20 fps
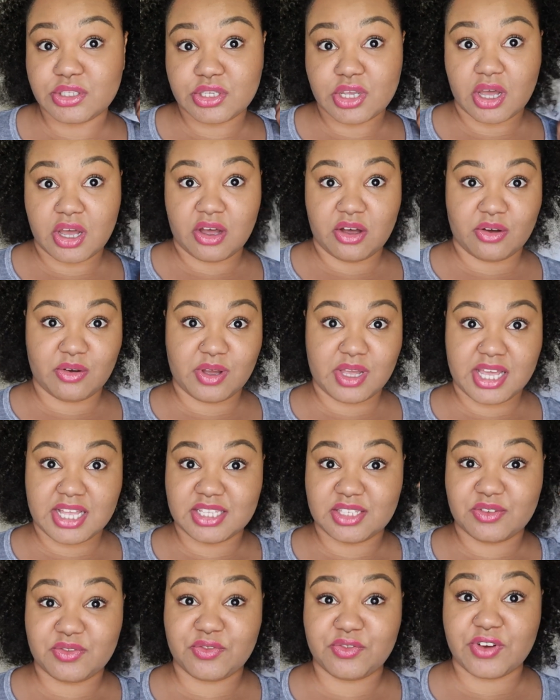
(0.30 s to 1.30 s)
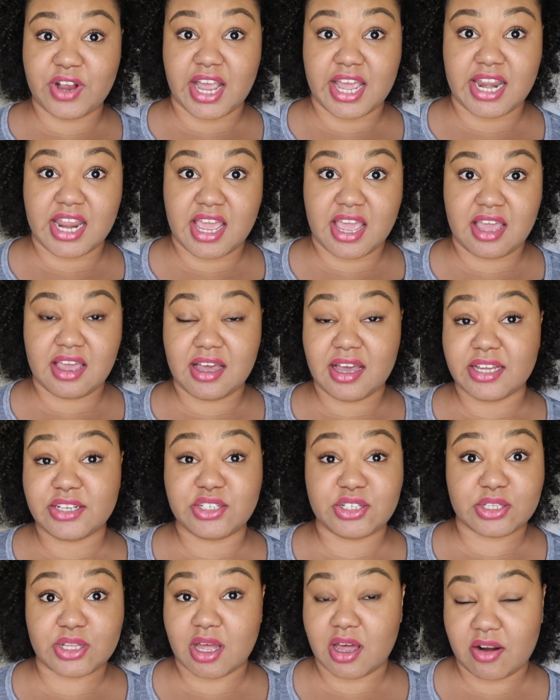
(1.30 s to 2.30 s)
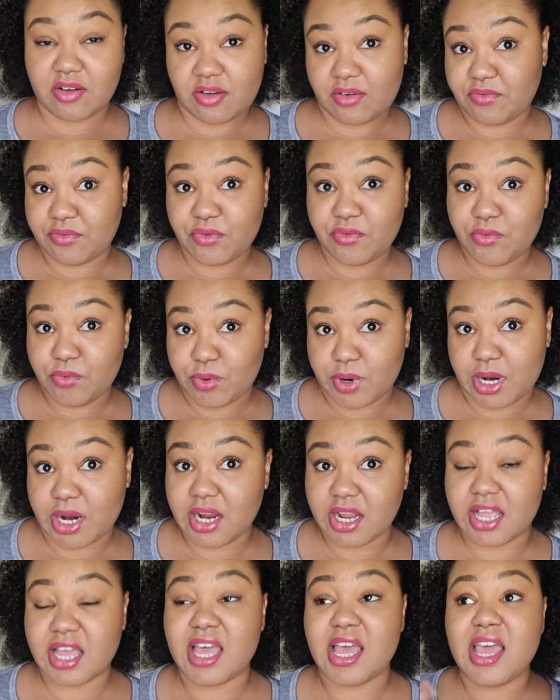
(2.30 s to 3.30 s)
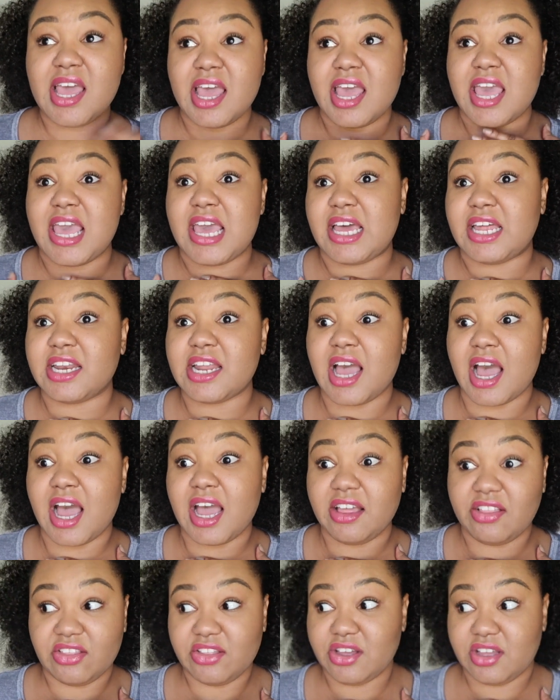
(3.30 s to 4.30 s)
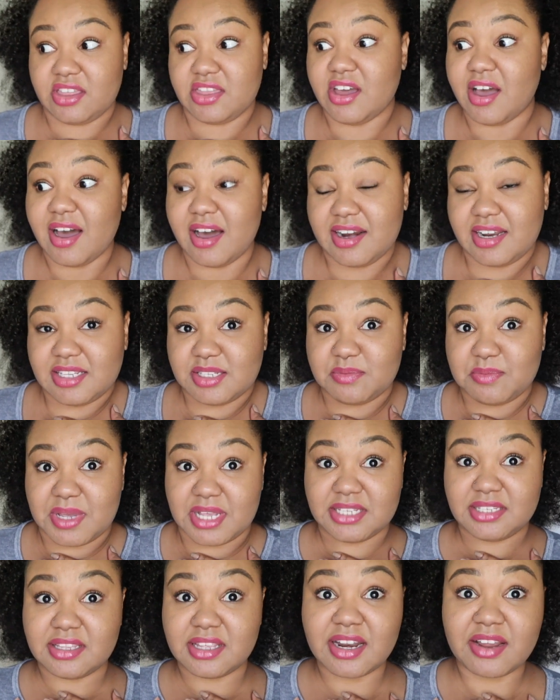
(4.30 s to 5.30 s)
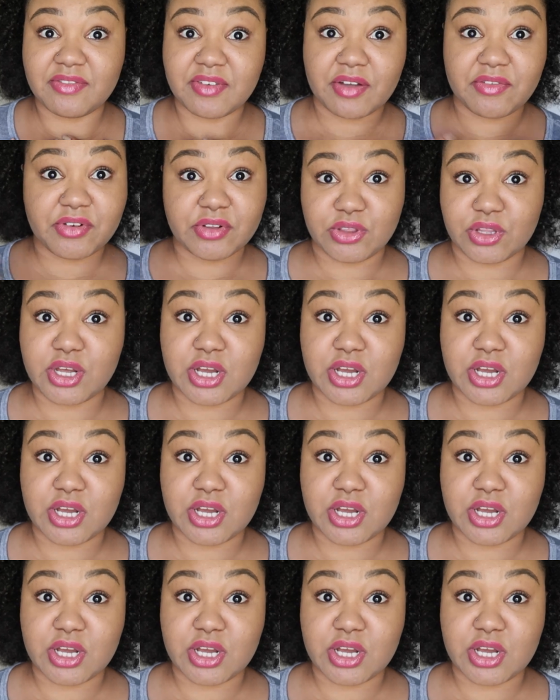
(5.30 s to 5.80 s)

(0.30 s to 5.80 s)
So it's Friday, I just got off of work, and I look the hottest mess that I've ever